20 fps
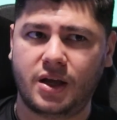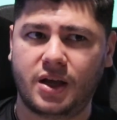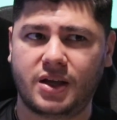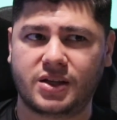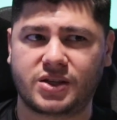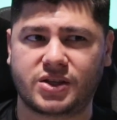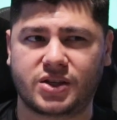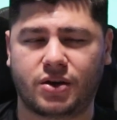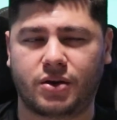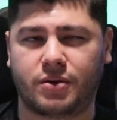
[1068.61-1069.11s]

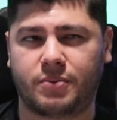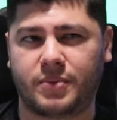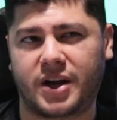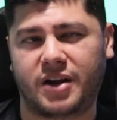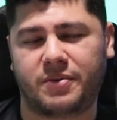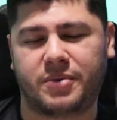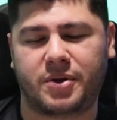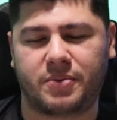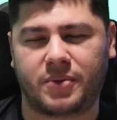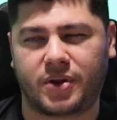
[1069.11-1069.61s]
So it might
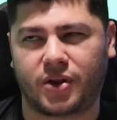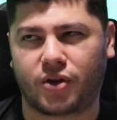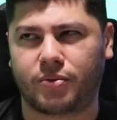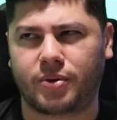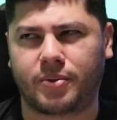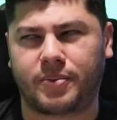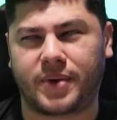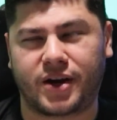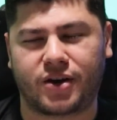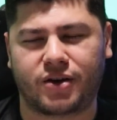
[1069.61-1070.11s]
have been a little
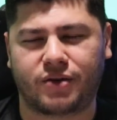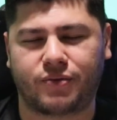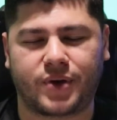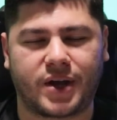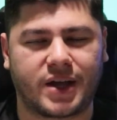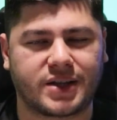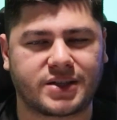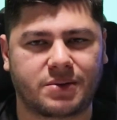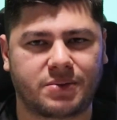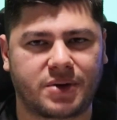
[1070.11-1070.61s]
bit better if we
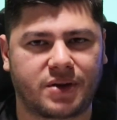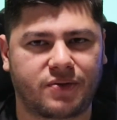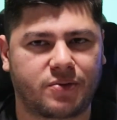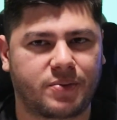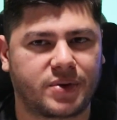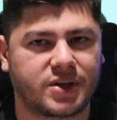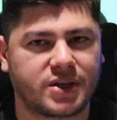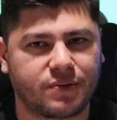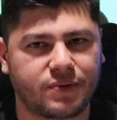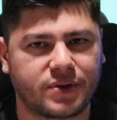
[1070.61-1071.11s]
had somebody
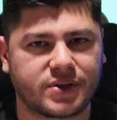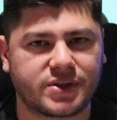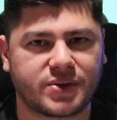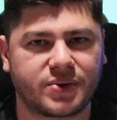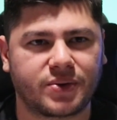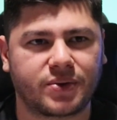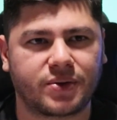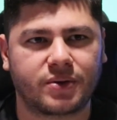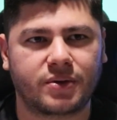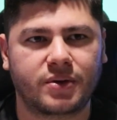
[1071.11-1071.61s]
from a different
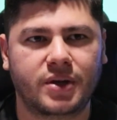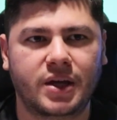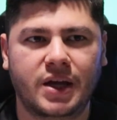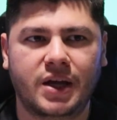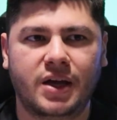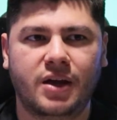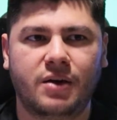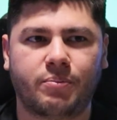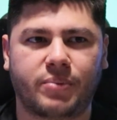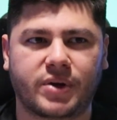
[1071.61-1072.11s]
school,
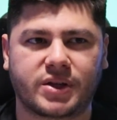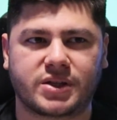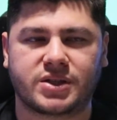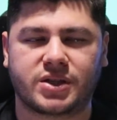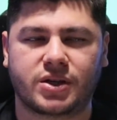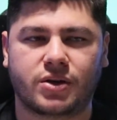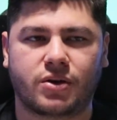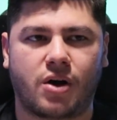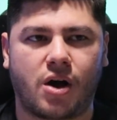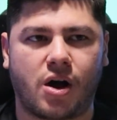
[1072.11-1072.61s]
but
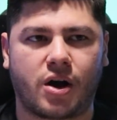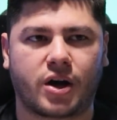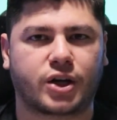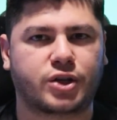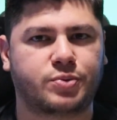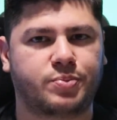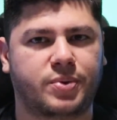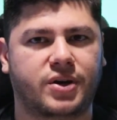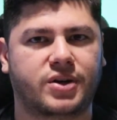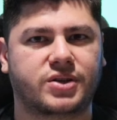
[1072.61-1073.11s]
still our
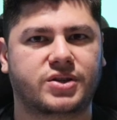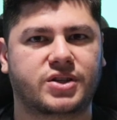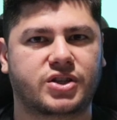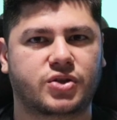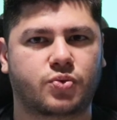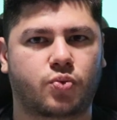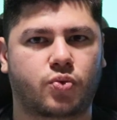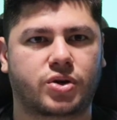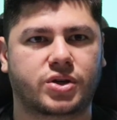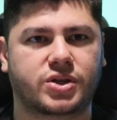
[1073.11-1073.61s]

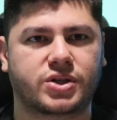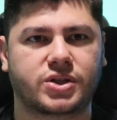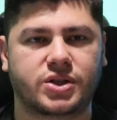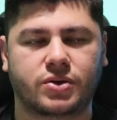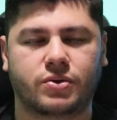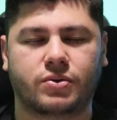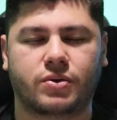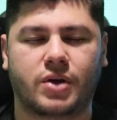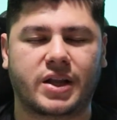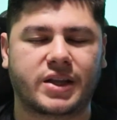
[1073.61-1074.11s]
experiences were
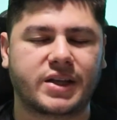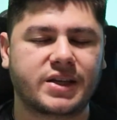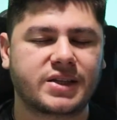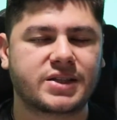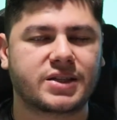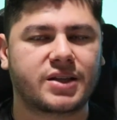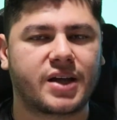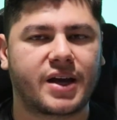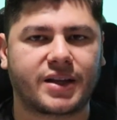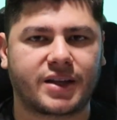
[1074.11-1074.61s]
still at
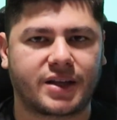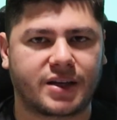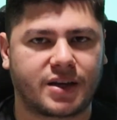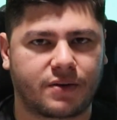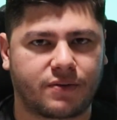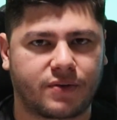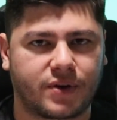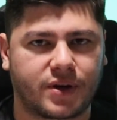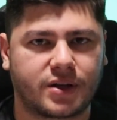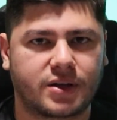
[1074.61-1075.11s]
least slightly
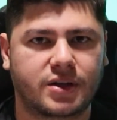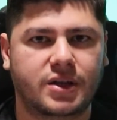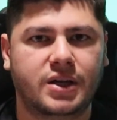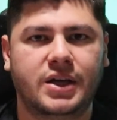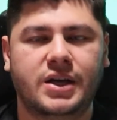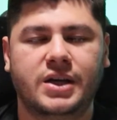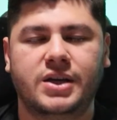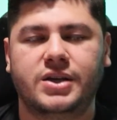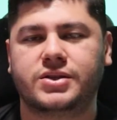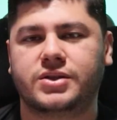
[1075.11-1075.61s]
different.
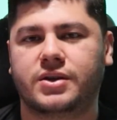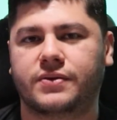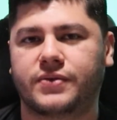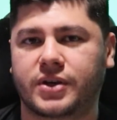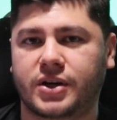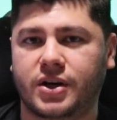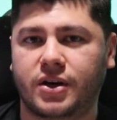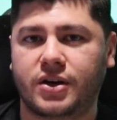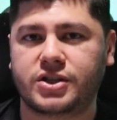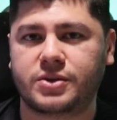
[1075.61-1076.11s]
So if
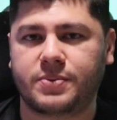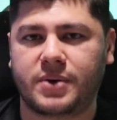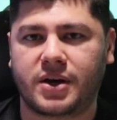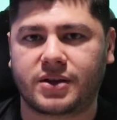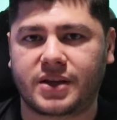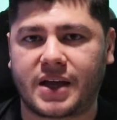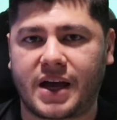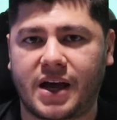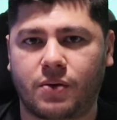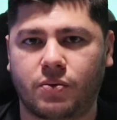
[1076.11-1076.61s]
you're curious
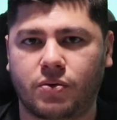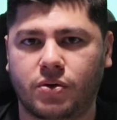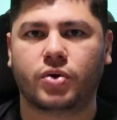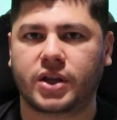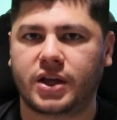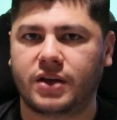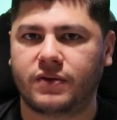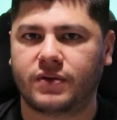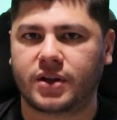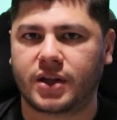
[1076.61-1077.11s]
about that, we'll
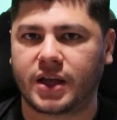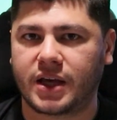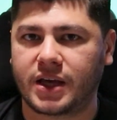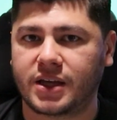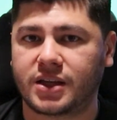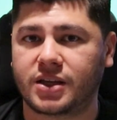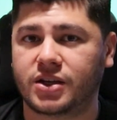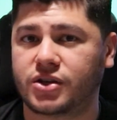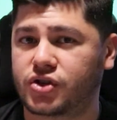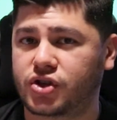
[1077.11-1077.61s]
leave a link
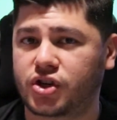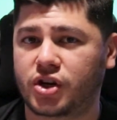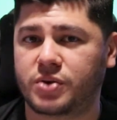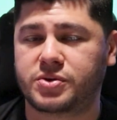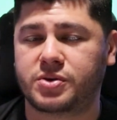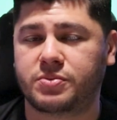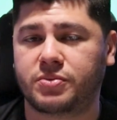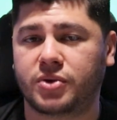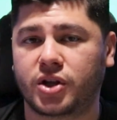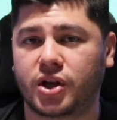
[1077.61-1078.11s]
in the
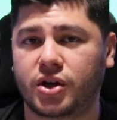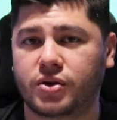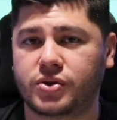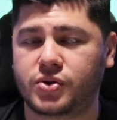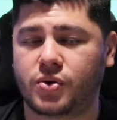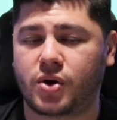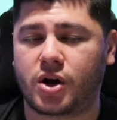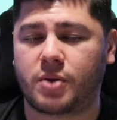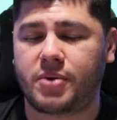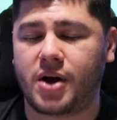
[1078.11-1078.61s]
description below
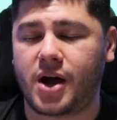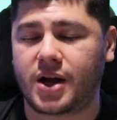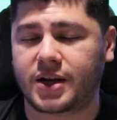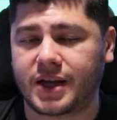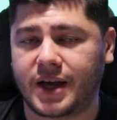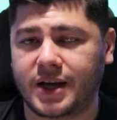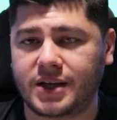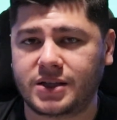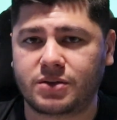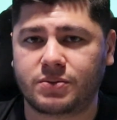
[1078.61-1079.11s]
to our
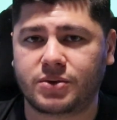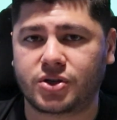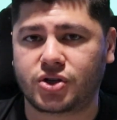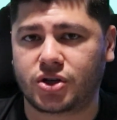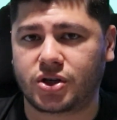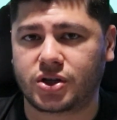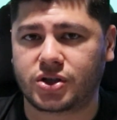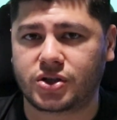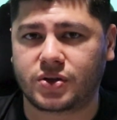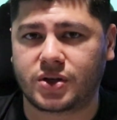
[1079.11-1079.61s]
podcast. Be
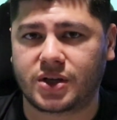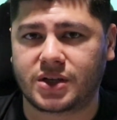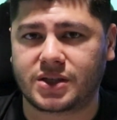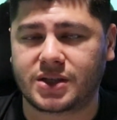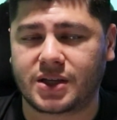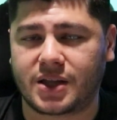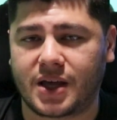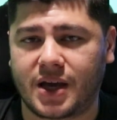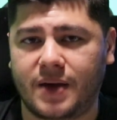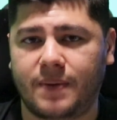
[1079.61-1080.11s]
sure to tune
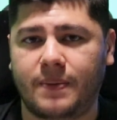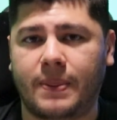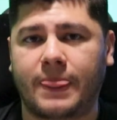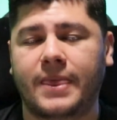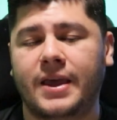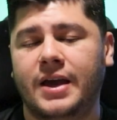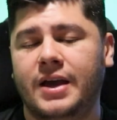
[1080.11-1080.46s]
into that.